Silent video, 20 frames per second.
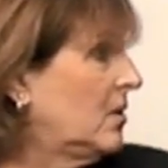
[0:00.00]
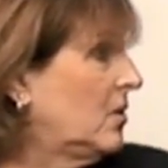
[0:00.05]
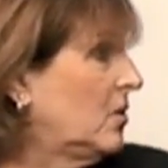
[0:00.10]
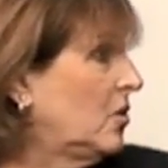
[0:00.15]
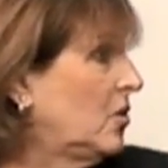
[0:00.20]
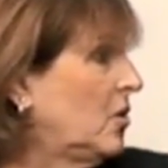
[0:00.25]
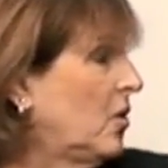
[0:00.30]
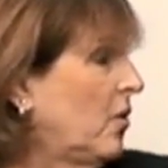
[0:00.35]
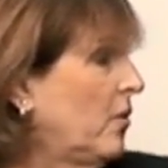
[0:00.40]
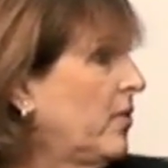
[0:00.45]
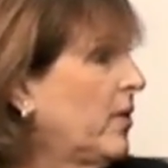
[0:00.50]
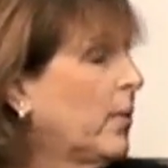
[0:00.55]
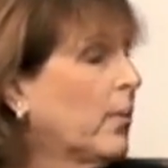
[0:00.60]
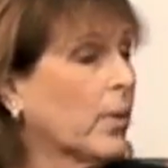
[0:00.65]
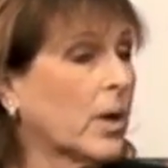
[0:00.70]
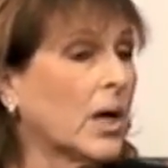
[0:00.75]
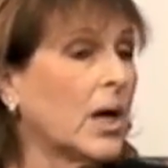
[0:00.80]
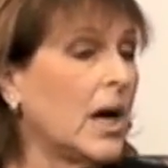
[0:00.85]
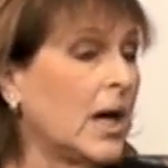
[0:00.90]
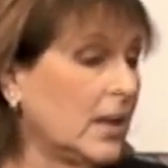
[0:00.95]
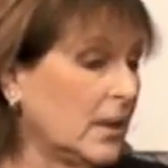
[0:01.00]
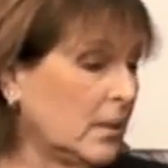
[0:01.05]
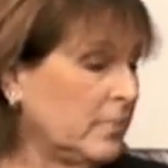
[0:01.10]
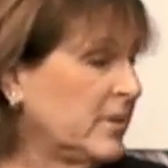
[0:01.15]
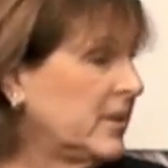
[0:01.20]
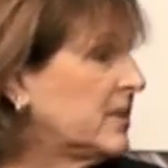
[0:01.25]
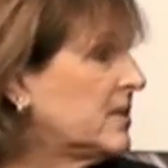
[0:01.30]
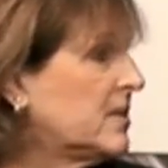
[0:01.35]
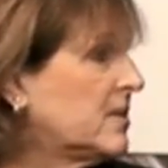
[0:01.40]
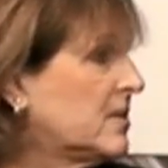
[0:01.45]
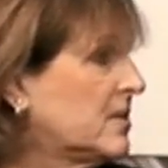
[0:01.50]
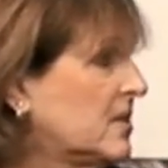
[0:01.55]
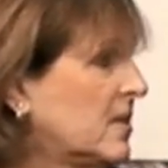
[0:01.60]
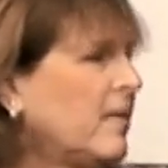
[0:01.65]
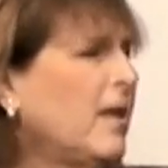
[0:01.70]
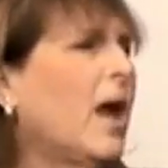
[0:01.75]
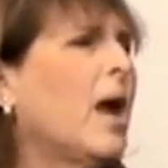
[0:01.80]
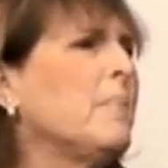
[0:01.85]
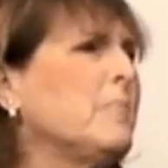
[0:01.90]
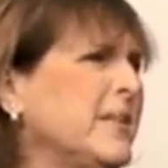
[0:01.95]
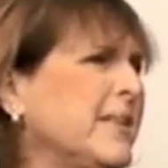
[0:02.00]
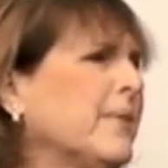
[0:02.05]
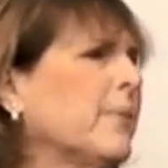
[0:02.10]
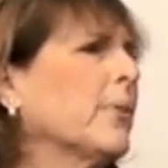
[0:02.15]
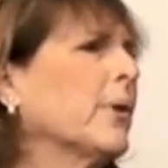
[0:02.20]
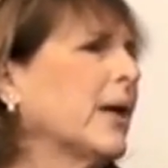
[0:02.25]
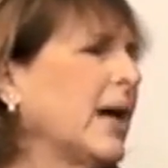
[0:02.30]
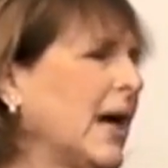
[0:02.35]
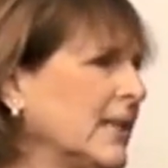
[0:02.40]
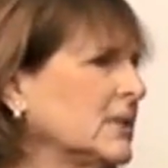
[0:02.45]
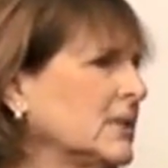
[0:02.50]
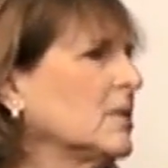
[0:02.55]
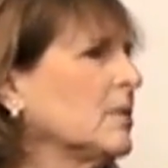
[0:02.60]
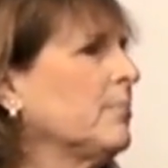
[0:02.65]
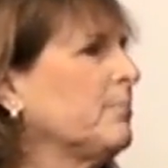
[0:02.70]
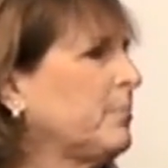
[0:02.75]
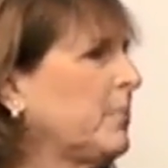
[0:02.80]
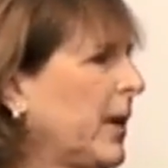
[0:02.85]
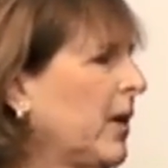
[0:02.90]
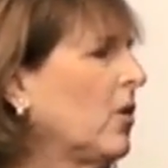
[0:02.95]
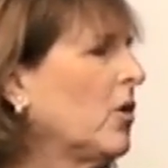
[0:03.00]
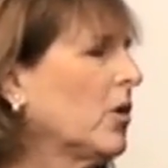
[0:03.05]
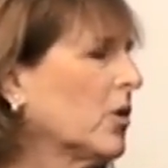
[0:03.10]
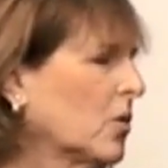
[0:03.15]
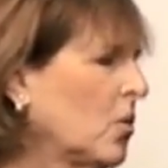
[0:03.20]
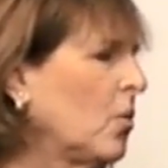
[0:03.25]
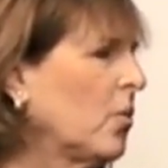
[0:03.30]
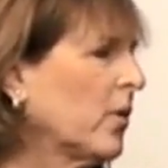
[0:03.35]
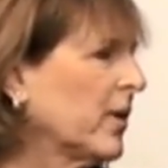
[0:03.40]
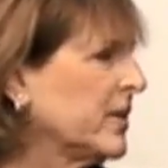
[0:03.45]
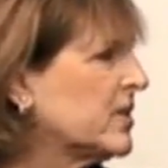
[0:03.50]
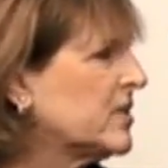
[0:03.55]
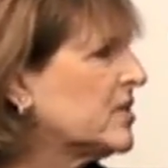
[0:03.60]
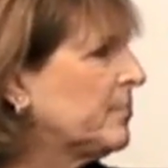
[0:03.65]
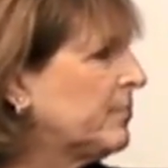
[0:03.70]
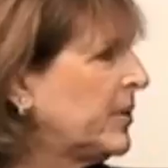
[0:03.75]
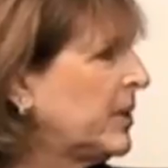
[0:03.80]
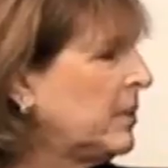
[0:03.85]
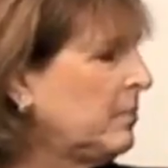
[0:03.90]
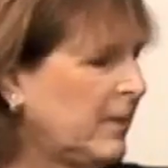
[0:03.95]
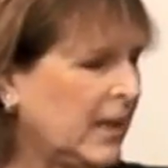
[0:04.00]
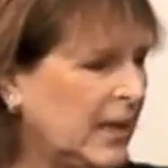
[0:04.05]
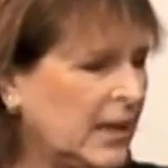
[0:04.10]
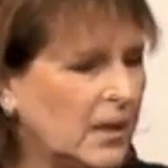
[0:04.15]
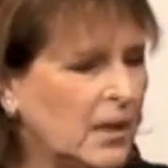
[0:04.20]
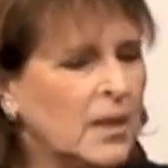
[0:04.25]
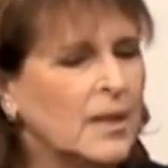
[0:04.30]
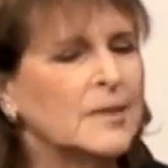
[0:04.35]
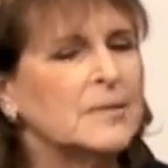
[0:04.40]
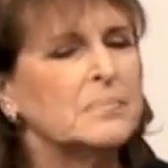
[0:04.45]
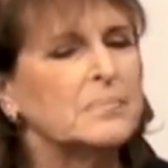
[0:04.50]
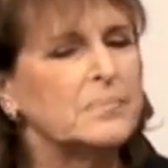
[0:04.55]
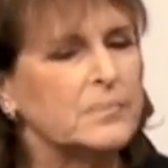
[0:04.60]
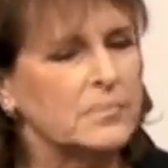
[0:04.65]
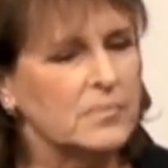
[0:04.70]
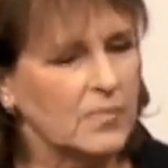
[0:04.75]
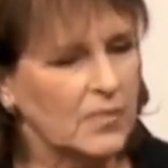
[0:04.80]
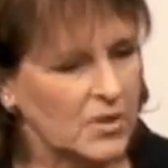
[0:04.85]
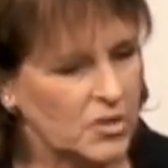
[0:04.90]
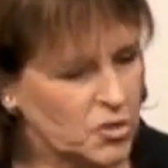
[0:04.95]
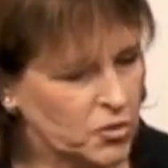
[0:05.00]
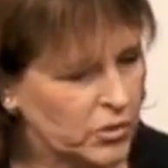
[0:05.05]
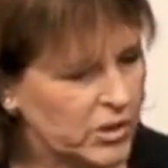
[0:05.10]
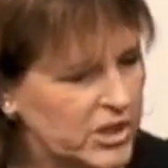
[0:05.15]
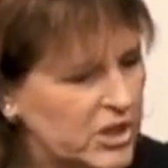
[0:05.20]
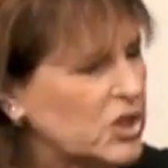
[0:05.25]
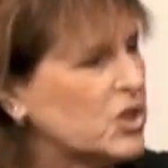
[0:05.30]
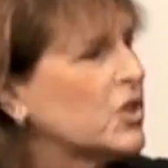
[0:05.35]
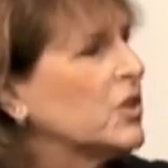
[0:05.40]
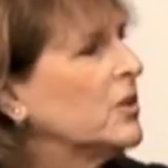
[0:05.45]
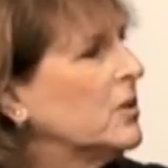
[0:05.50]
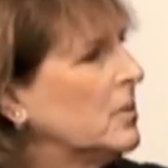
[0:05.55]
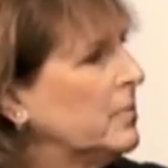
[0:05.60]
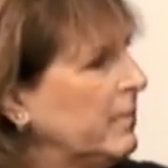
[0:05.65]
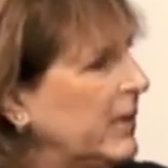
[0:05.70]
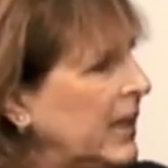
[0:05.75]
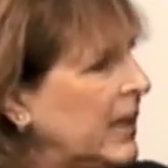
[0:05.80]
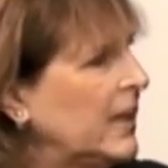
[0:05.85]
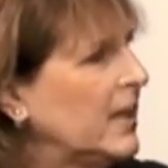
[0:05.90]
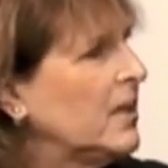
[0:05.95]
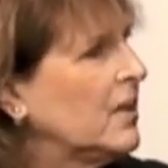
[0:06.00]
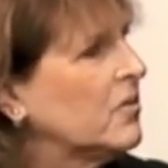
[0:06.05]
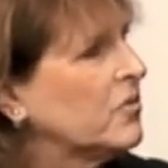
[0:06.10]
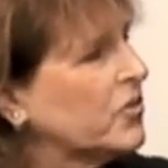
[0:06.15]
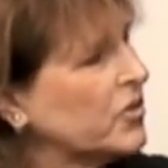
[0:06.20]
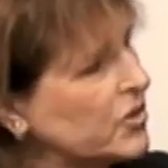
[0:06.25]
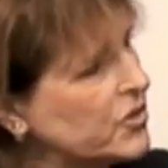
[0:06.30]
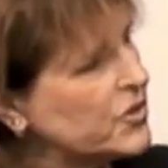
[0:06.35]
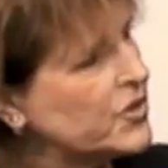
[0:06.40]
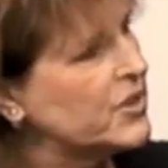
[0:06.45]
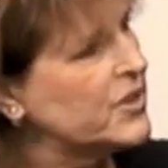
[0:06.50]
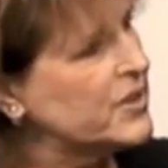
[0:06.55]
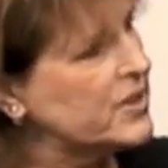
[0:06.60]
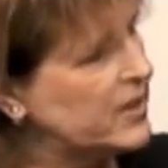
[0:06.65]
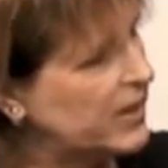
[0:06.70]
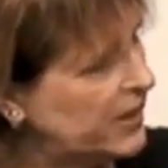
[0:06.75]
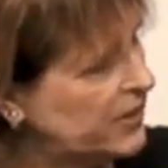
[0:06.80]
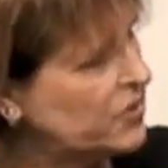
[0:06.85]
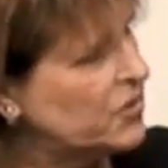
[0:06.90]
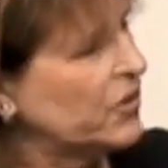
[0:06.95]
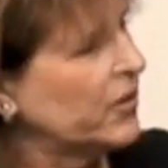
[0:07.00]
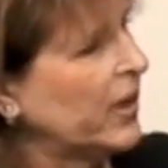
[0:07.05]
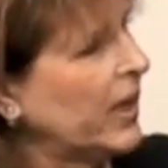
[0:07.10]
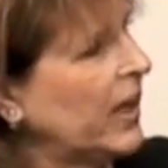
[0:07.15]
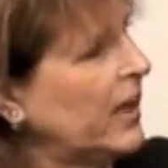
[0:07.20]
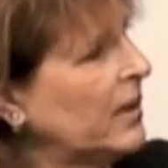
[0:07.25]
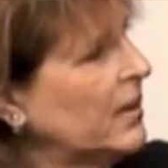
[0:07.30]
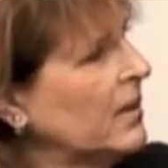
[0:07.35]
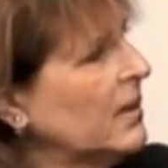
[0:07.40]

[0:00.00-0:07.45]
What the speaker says: There were columnists, and there were gossip by hardcore. I simply mean traditional media versus internet